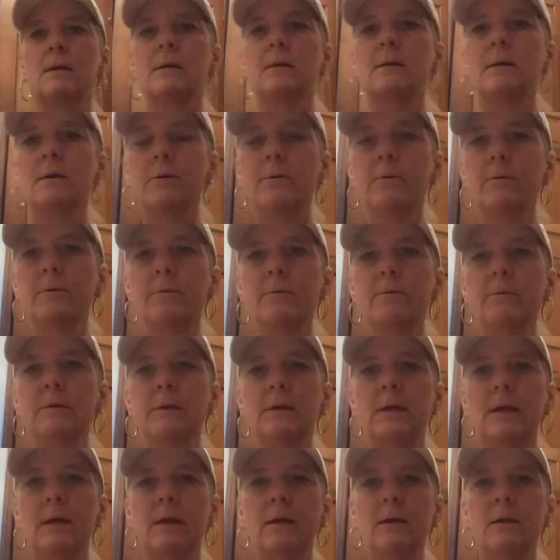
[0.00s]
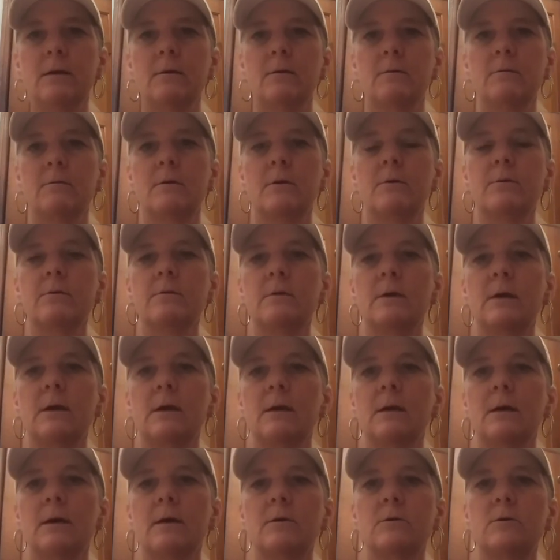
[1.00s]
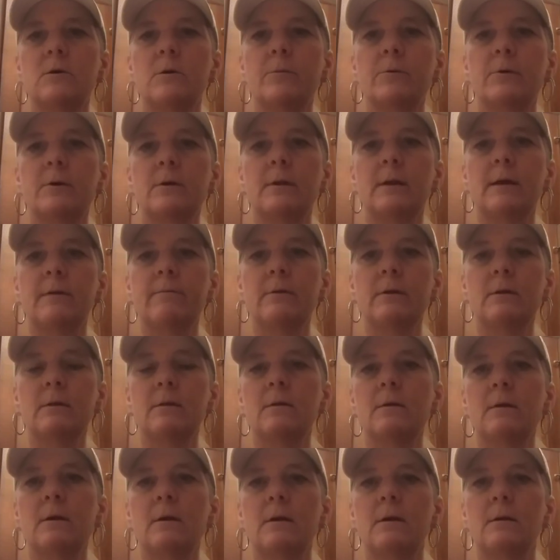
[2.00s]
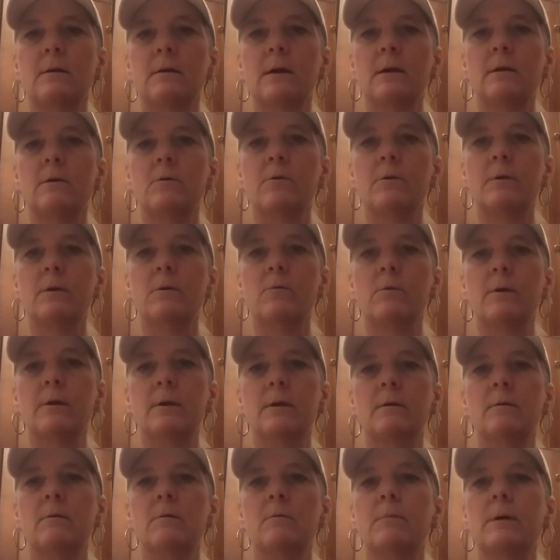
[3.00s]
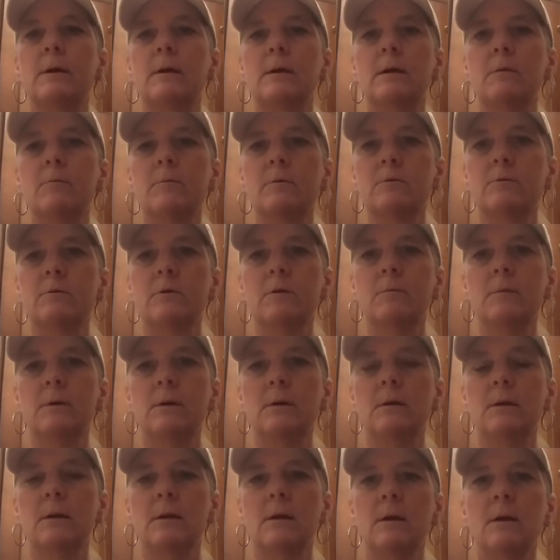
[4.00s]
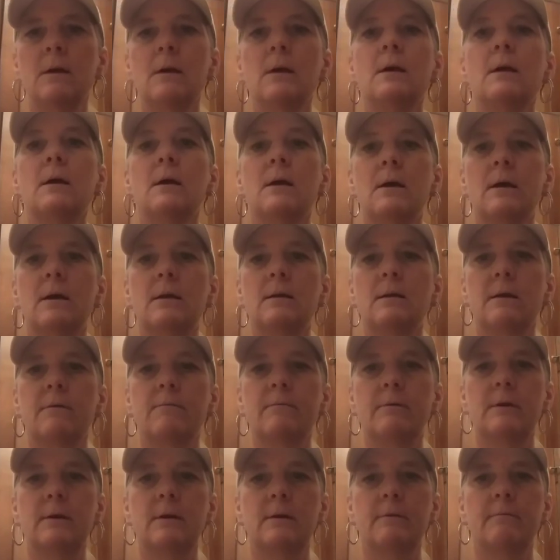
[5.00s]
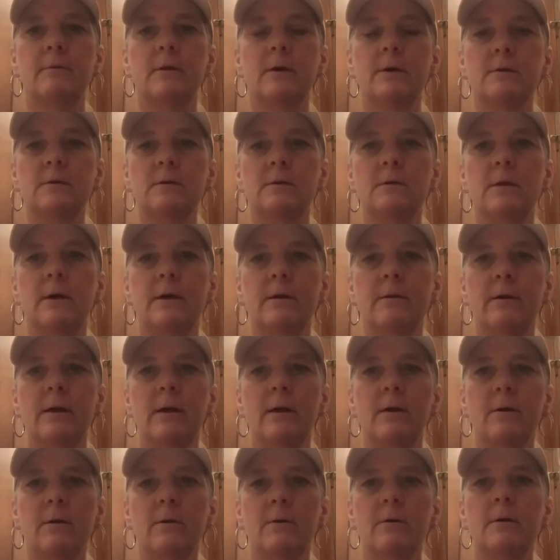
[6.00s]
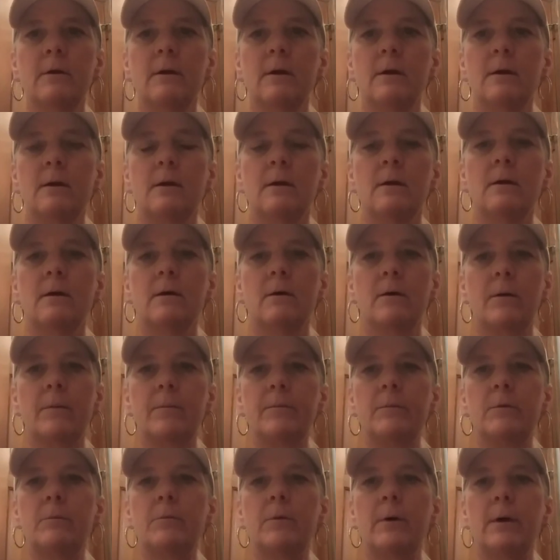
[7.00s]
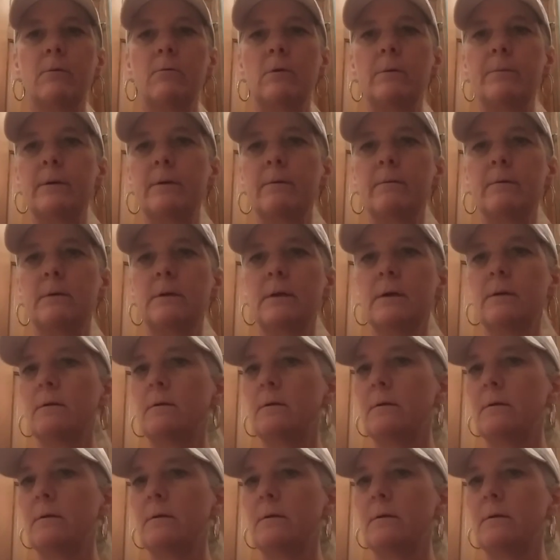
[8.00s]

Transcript: Hello, today is Thursday, October 11th, day 21 into my chemo treatment. I definitely have lost a lot of hair. Um, you probably won't be able to tell a